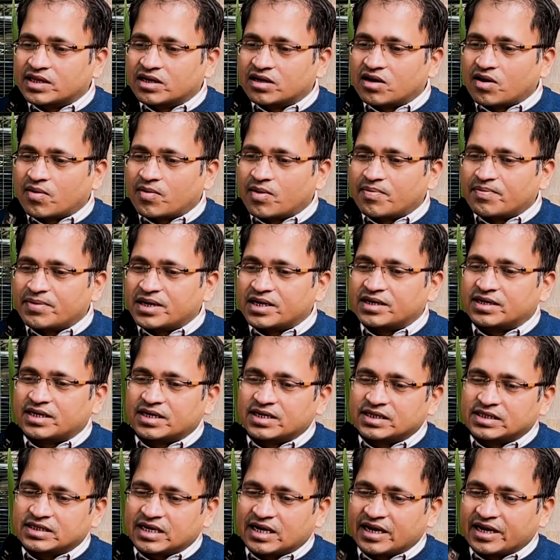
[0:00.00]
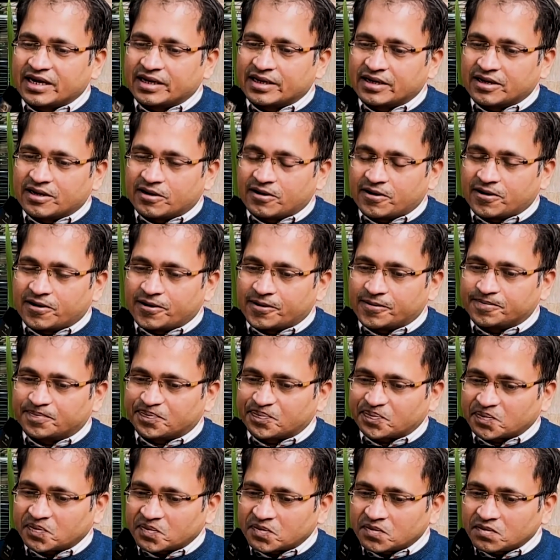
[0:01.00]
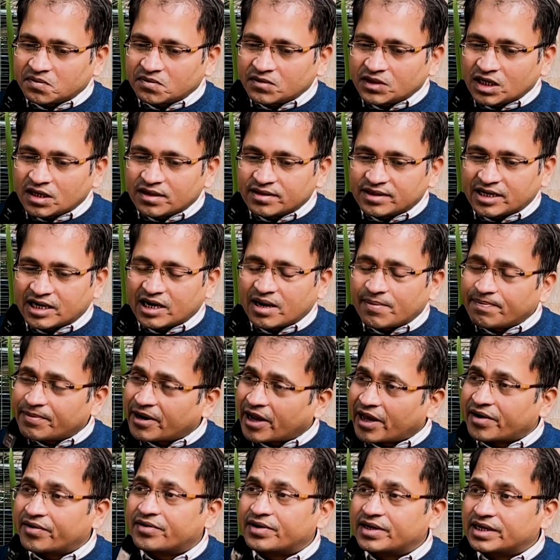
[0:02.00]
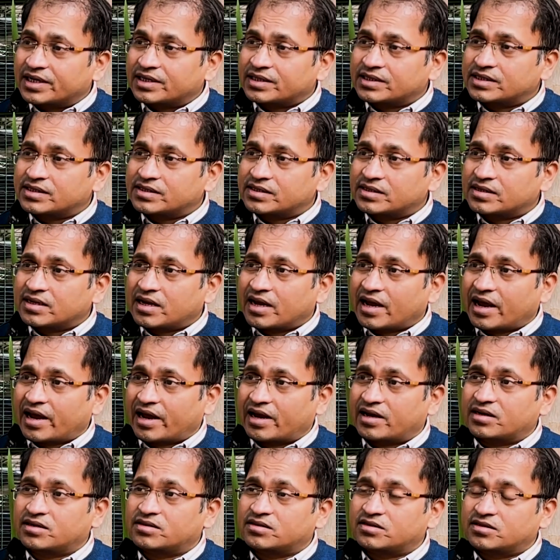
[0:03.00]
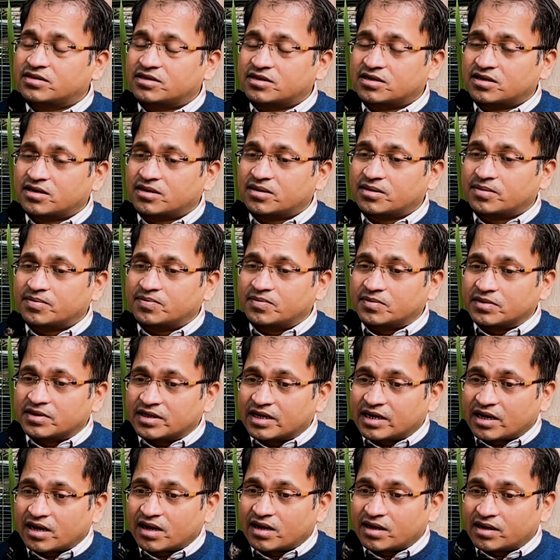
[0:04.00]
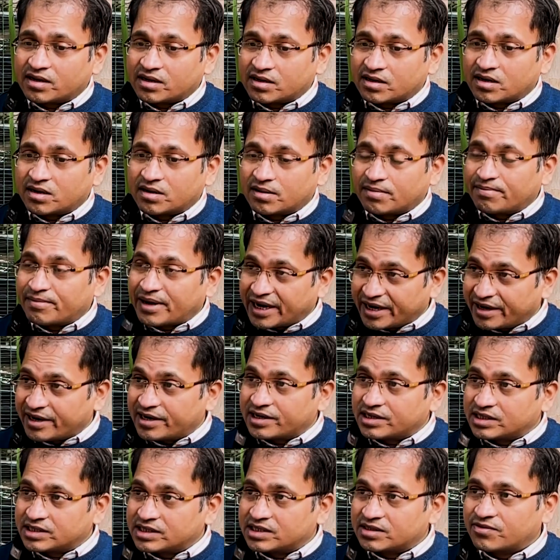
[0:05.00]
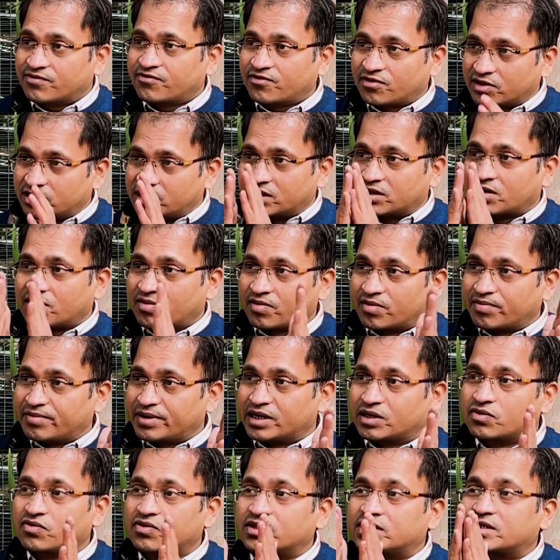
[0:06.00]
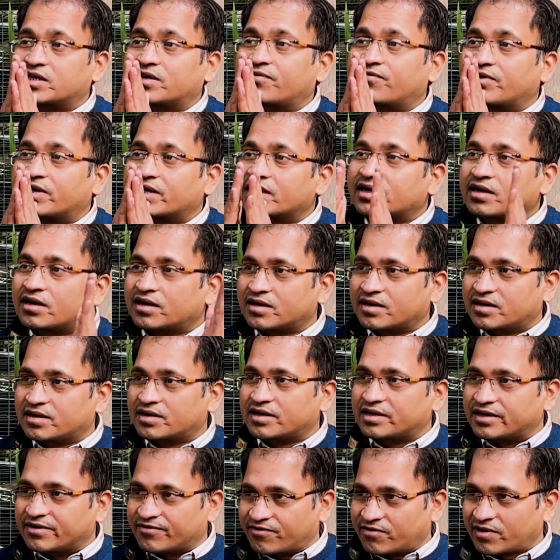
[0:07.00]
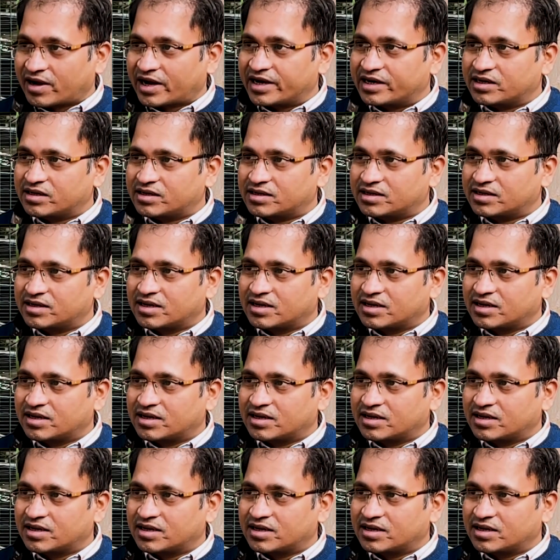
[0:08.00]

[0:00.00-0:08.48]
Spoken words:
government is like there are priorities and there are mandates for the government which are very clearly defined.